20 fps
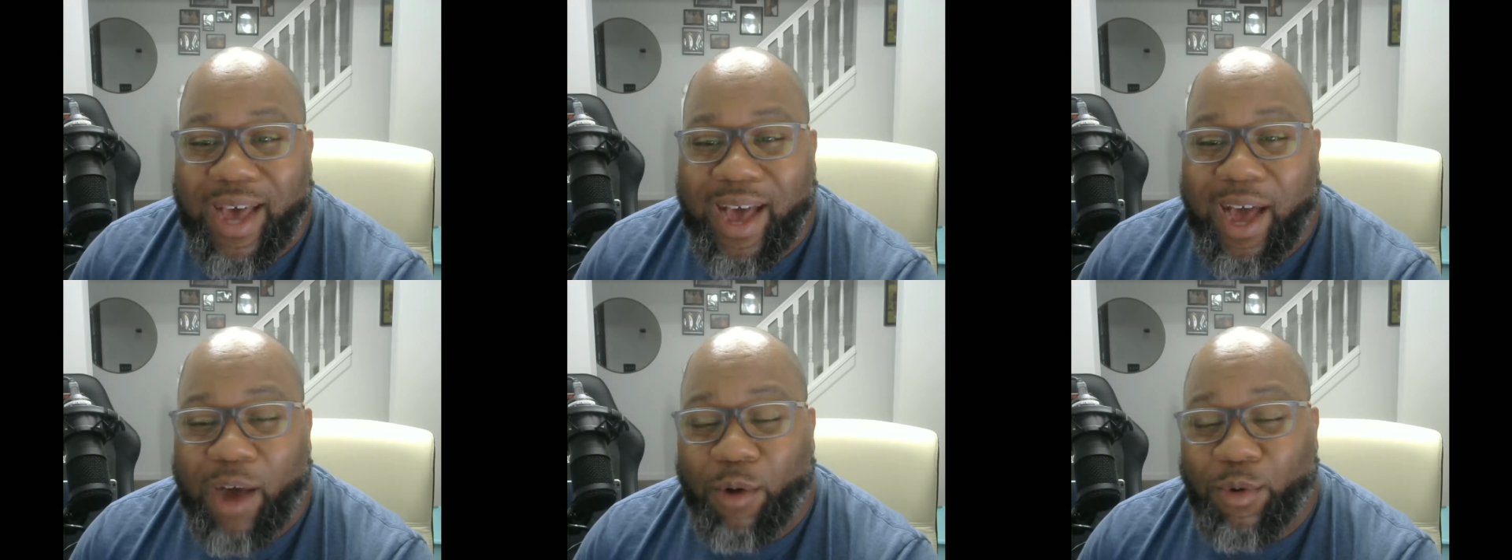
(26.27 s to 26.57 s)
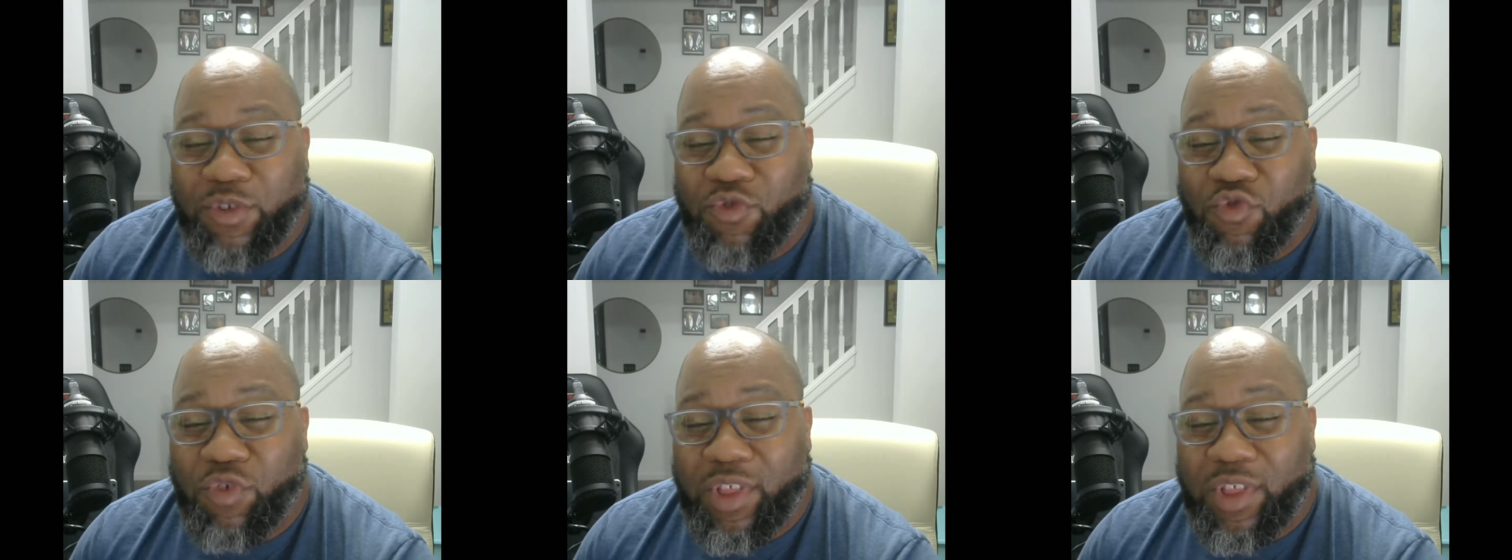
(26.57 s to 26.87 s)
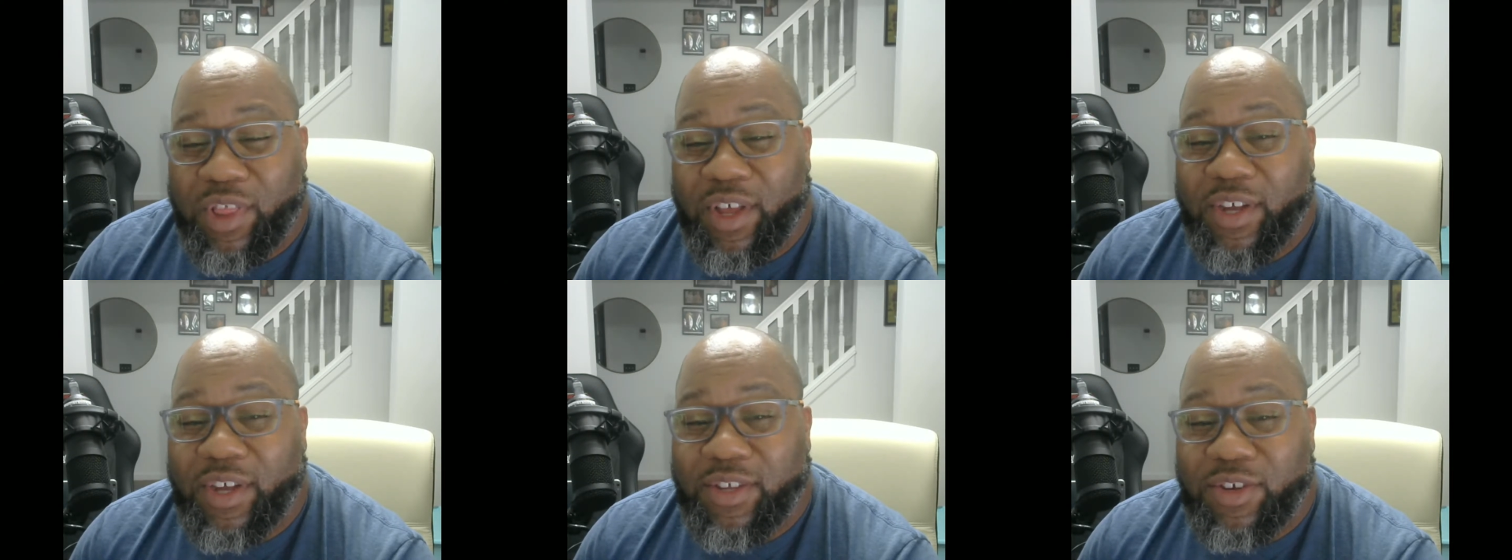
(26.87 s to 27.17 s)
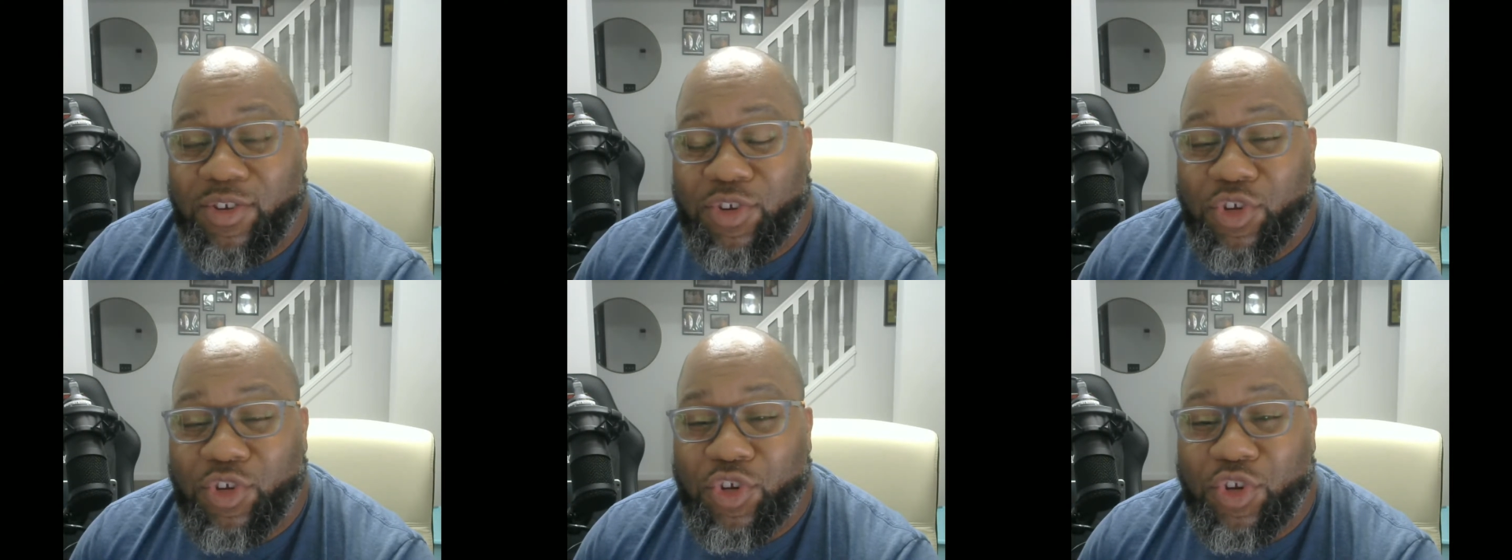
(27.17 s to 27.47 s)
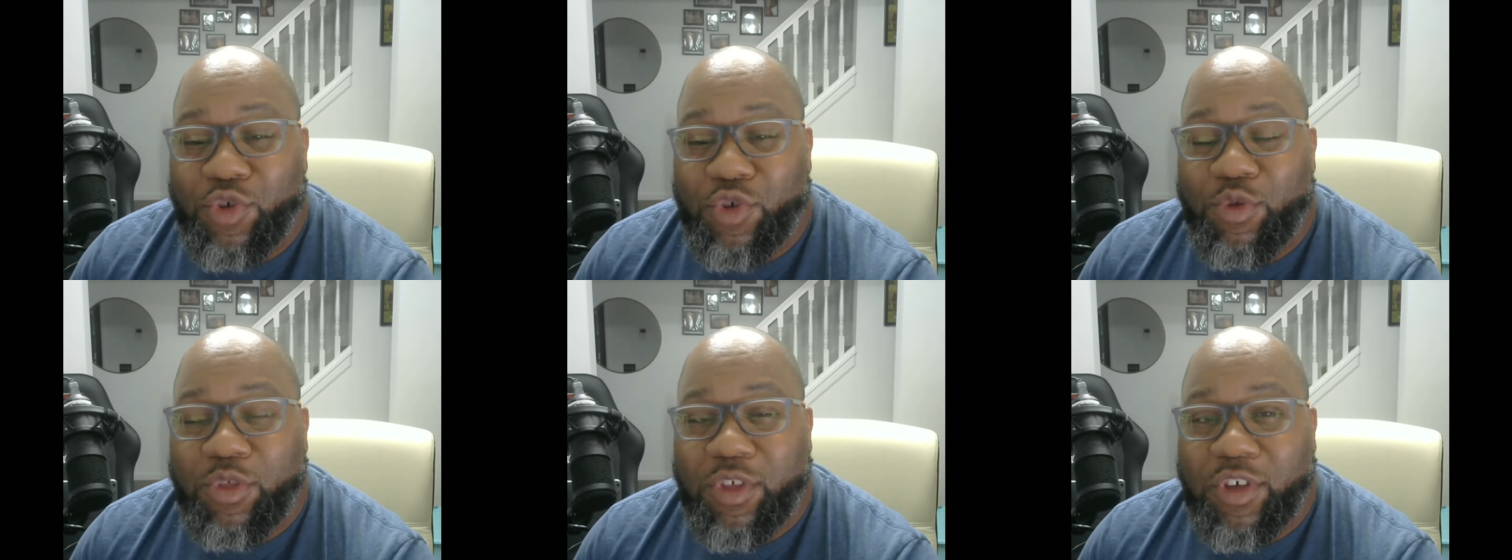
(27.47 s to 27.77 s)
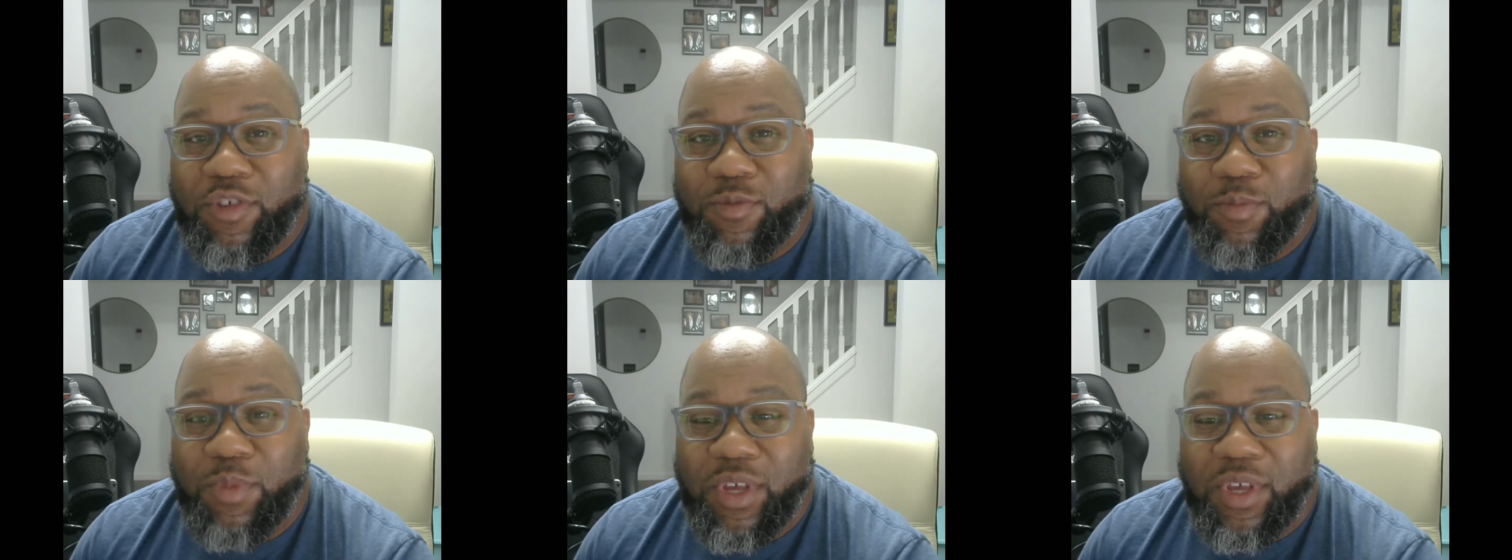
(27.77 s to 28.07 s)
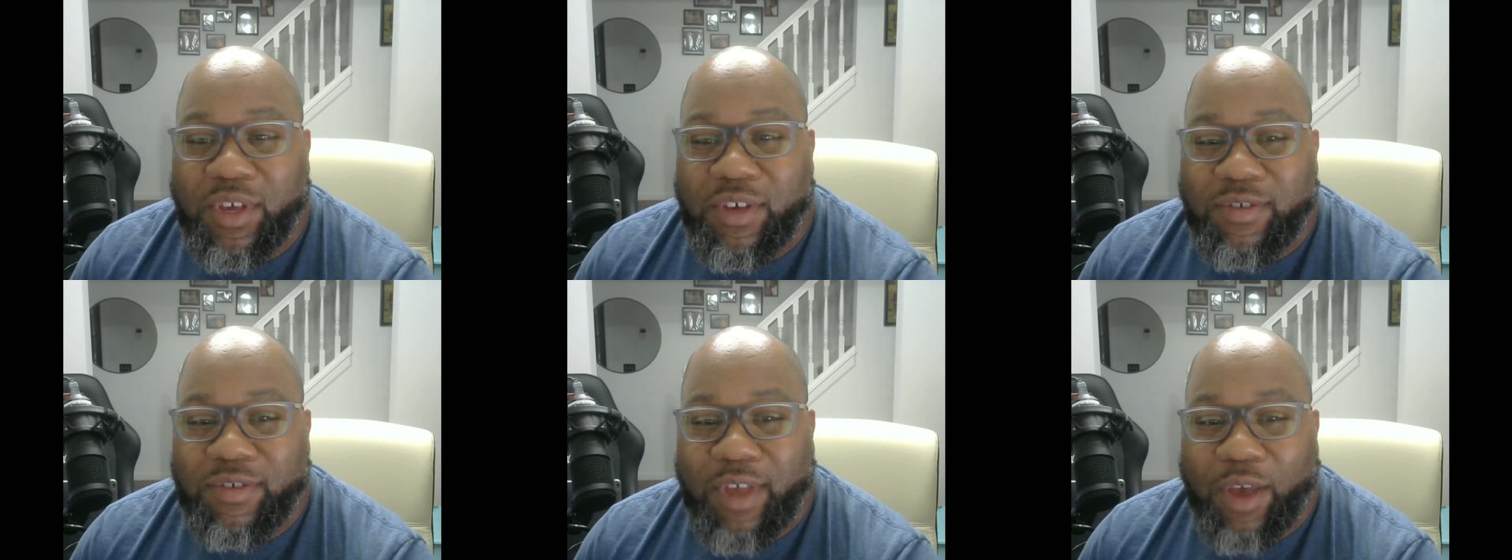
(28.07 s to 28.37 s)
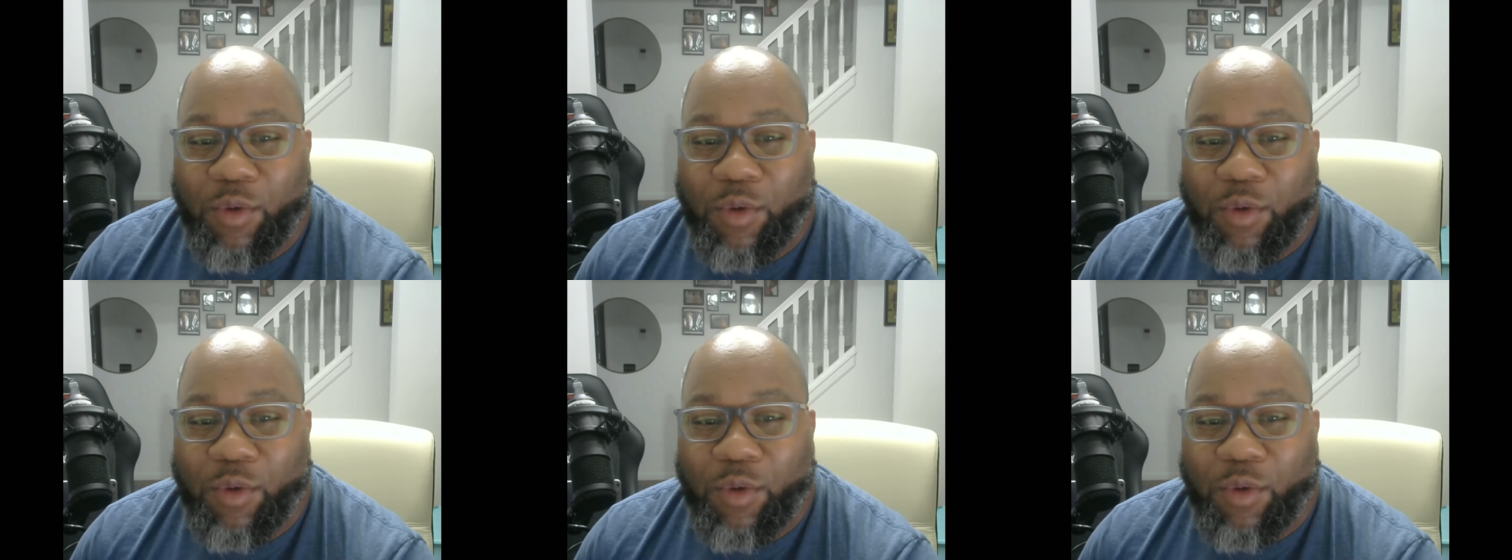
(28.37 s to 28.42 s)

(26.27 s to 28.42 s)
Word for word: I was reluctant to do this because